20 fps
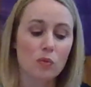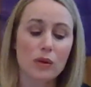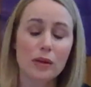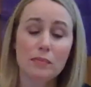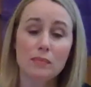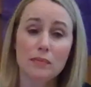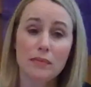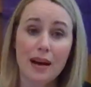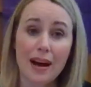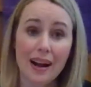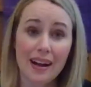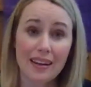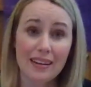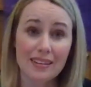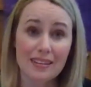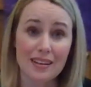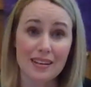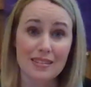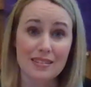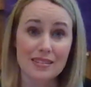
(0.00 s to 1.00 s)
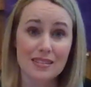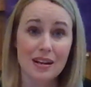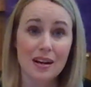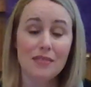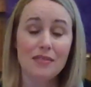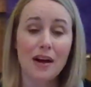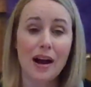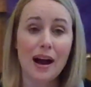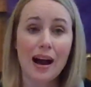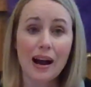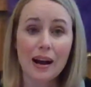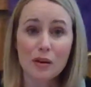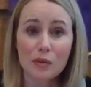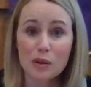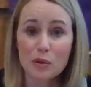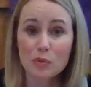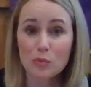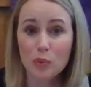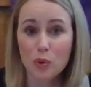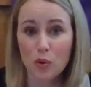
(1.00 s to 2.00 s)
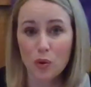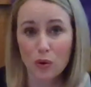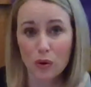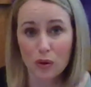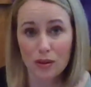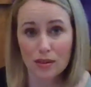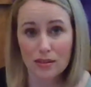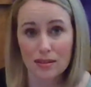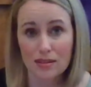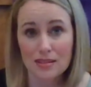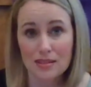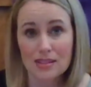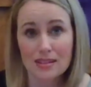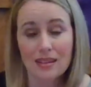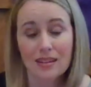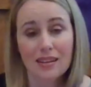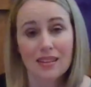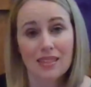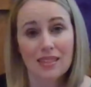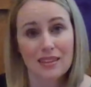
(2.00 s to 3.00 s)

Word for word: remind us of how important